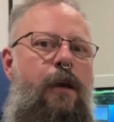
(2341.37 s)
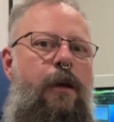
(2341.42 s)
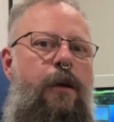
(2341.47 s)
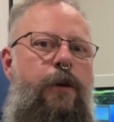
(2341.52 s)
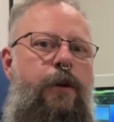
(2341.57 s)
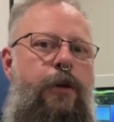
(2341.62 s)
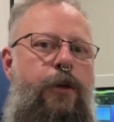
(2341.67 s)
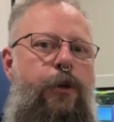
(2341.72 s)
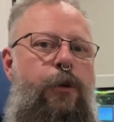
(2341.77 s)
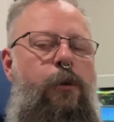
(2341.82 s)

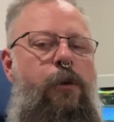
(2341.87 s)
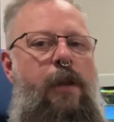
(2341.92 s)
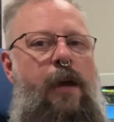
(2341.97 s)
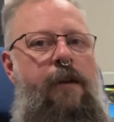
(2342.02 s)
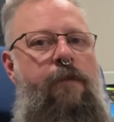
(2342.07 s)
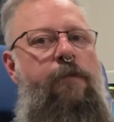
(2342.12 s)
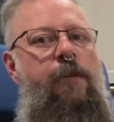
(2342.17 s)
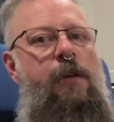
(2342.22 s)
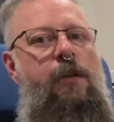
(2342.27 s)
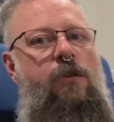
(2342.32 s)
new
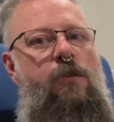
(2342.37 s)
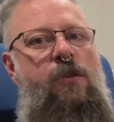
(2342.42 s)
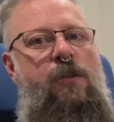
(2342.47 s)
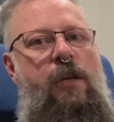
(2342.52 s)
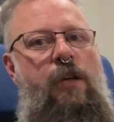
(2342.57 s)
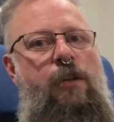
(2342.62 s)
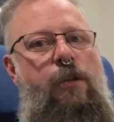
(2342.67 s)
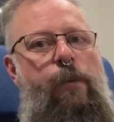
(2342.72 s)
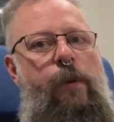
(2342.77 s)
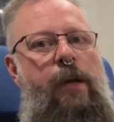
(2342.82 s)
life
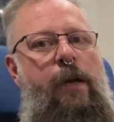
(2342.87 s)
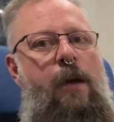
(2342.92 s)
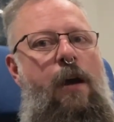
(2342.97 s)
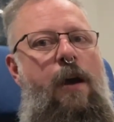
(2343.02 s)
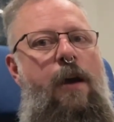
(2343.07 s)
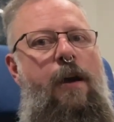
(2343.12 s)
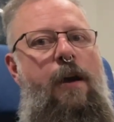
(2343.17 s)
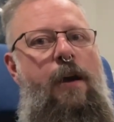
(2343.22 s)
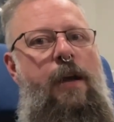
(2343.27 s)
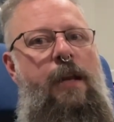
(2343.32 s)
continuing
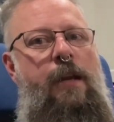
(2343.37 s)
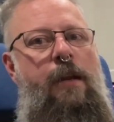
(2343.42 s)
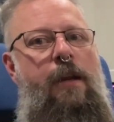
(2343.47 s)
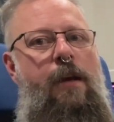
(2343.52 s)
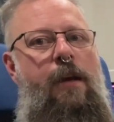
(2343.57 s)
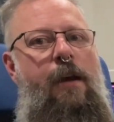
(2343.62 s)
on